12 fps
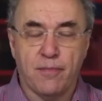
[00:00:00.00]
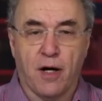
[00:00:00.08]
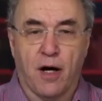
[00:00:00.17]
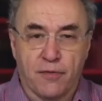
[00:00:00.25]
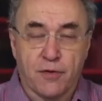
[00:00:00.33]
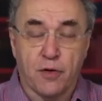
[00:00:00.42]

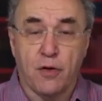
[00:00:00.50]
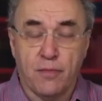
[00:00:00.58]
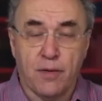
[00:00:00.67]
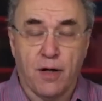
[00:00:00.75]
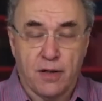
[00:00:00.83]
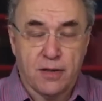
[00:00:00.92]

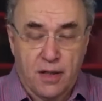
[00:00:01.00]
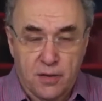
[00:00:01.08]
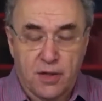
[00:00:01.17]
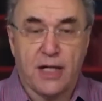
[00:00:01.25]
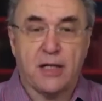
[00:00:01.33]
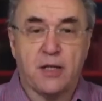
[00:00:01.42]
in
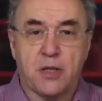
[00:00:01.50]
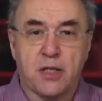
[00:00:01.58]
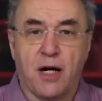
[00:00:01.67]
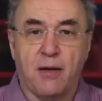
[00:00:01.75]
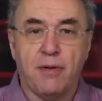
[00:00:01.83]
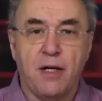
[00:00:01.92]
the next
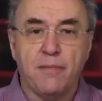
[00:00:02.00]
step.